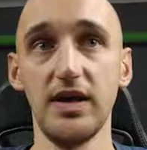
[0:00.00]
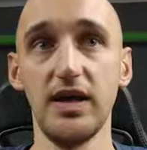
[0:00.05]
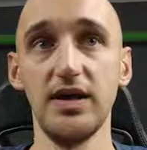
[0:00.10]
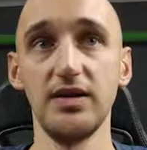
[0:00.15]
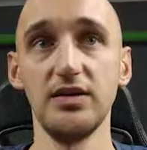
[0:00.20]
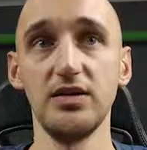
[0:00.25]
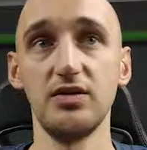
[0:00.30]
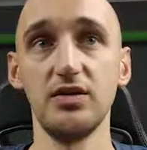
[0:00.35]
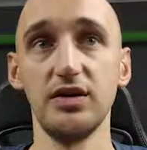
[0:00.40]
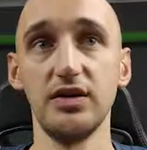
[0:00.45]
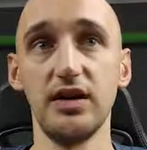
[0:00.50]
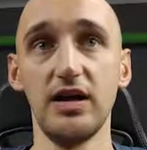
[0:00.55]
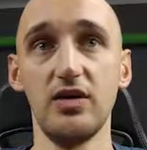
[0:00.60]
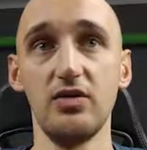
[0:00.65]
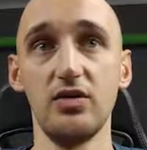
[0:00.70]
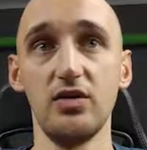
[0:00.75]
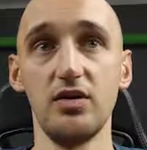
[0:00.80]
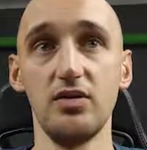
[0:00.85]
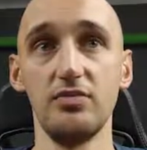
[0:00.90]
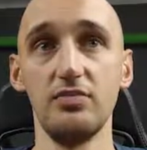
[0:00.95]
enter in
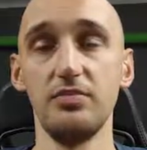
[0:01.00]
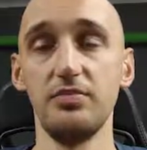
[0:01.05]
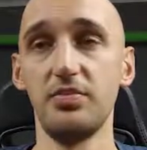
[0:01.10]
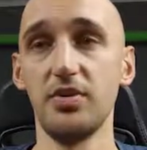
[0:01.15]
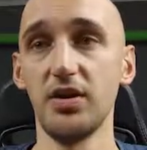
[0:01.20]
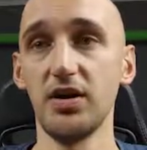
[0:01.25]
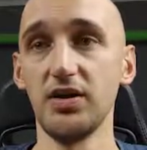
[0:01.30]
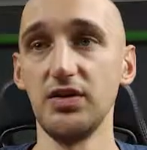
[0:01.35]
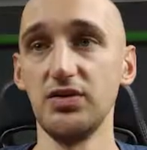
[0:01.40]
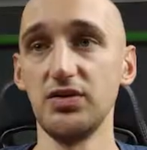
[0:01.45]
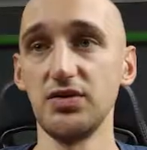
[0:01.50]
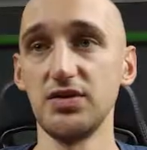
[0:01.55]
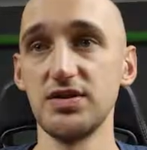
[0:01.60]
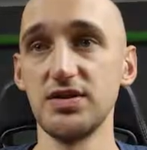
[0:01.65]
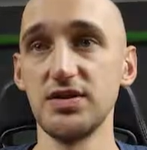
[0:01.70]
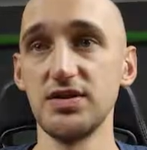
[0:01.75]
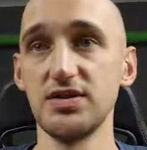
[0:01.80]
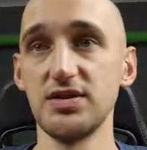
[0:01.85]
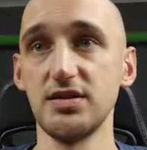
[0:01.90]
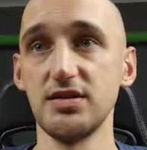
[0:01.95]
our pocket
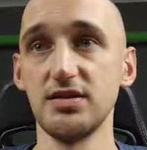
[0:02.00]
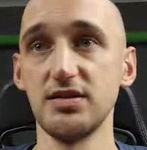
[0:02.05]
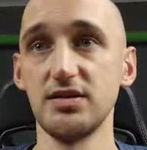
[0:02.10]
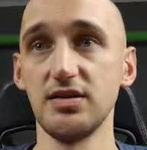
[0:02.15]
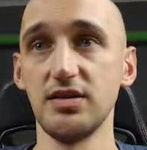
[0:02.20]
deuces,